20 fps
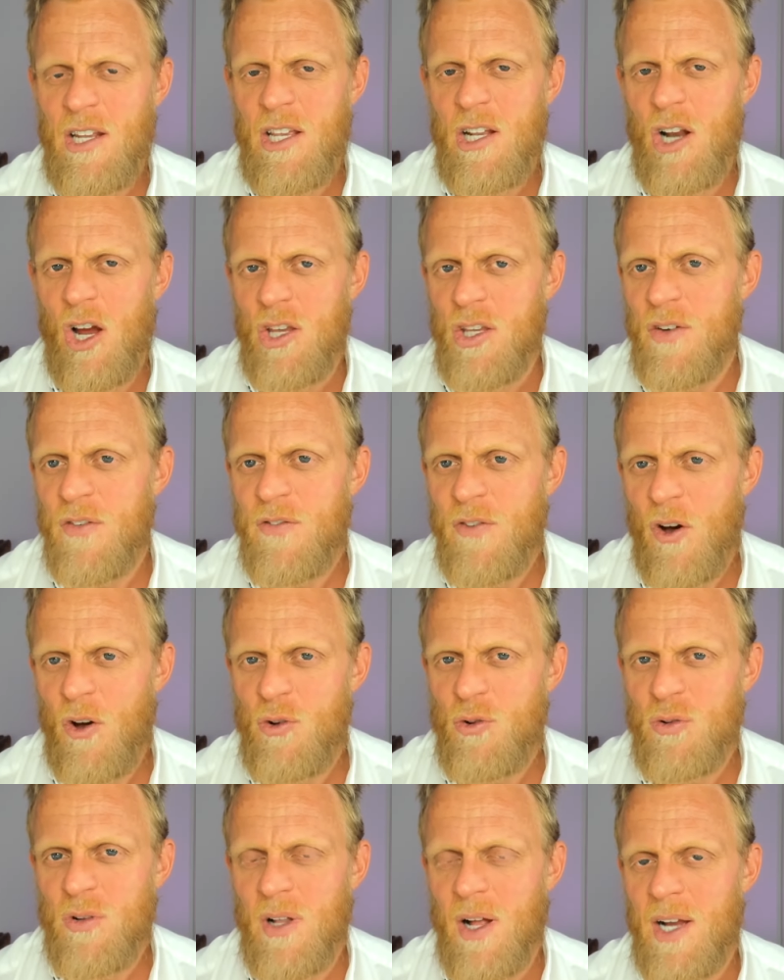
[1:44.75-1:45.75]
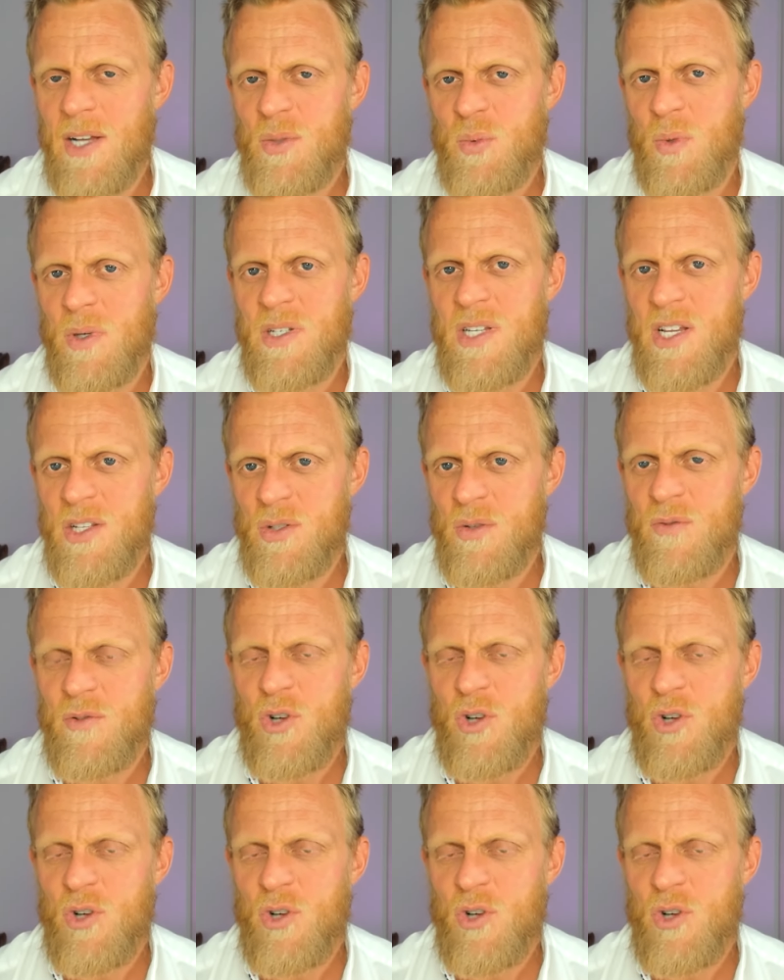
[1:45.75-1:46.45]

you know your phone glass, where Tesla have